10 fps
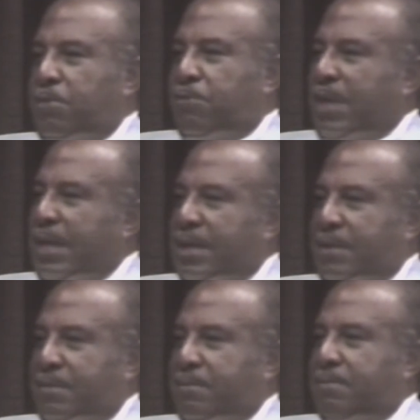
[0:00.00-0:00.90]
fight it
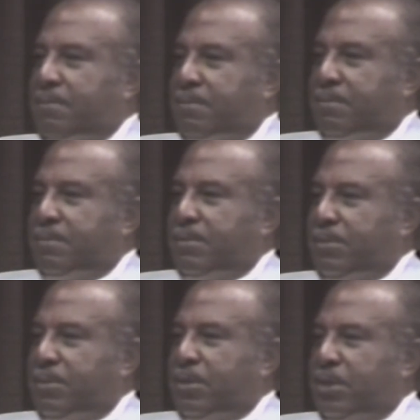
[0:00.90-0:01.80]

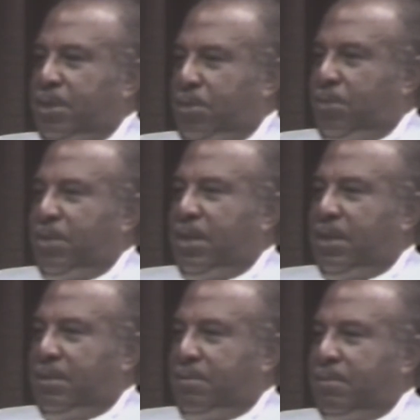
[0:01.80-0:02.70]
to see what we can,